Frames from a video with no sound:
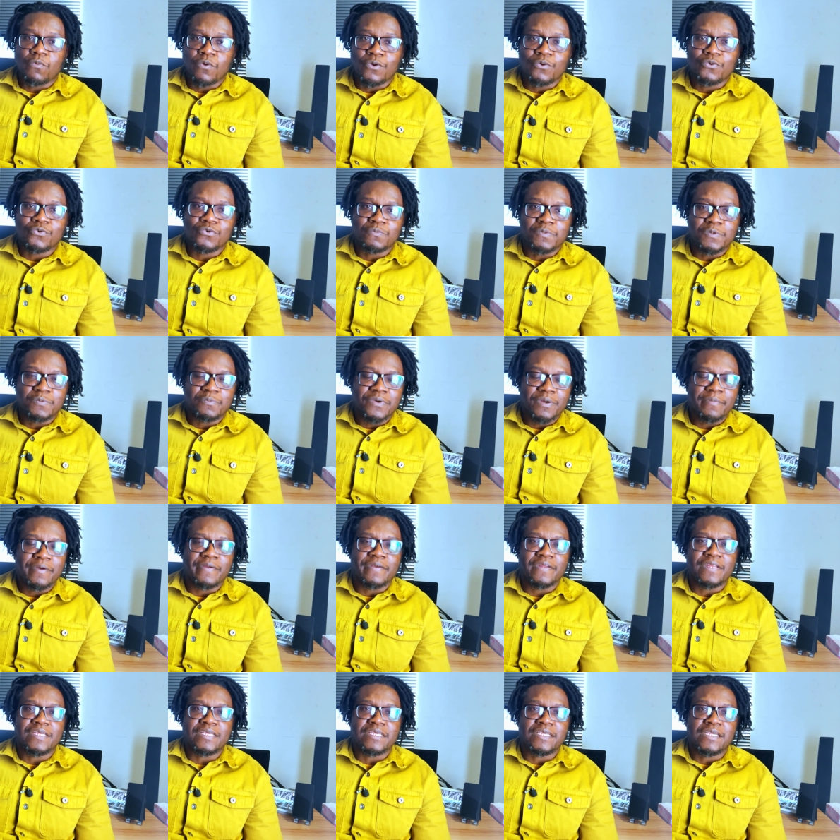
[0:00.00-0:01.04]
work will be
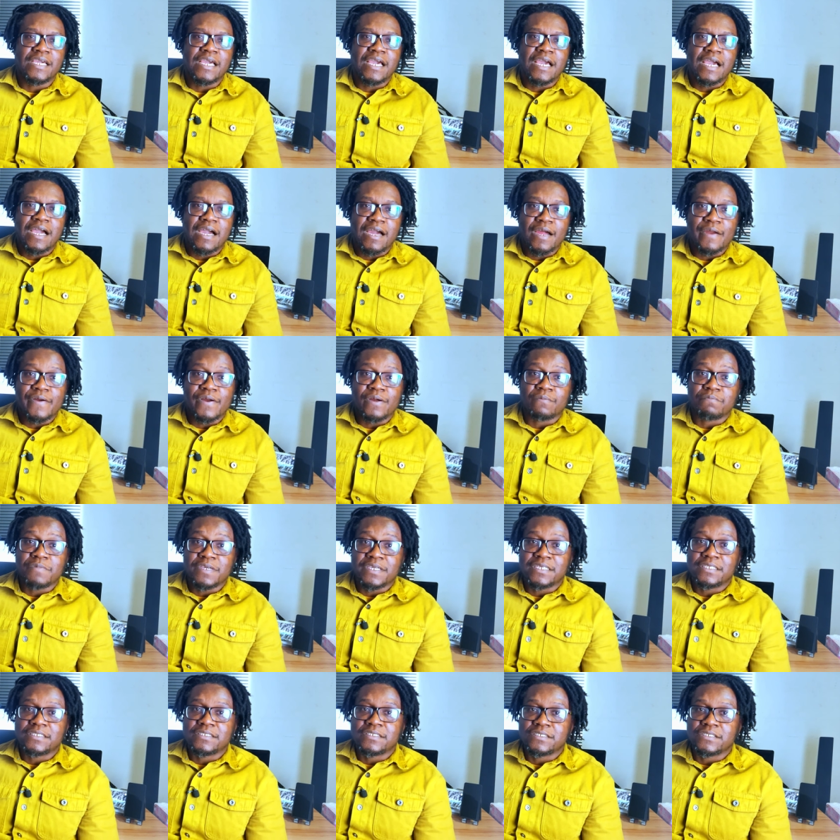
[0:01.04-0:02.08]
primarily around making